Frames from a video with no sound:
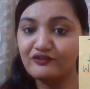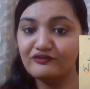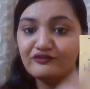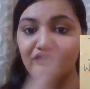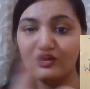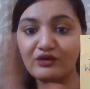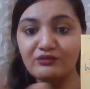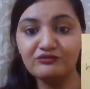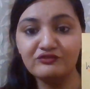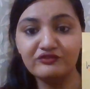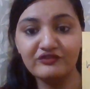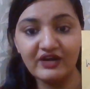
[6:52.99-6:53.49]

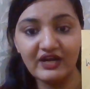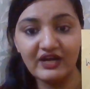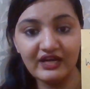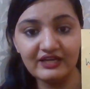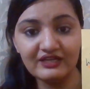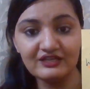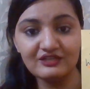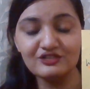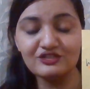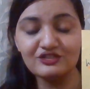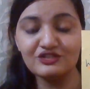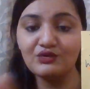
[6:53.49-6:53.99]
From
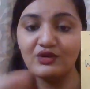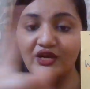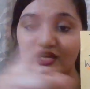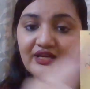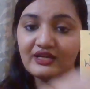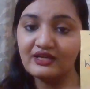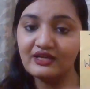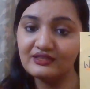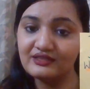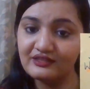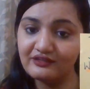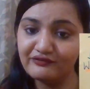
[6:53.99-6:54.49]
one to
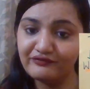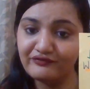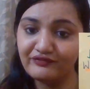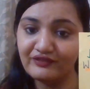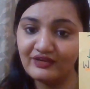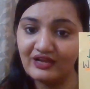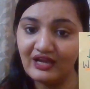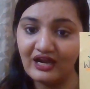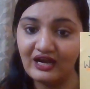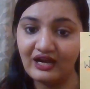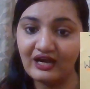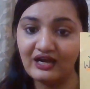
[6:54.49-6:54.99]
another
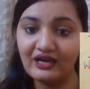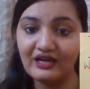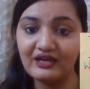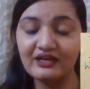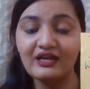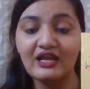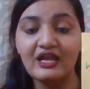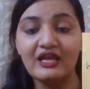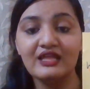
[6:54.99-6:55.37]
flower,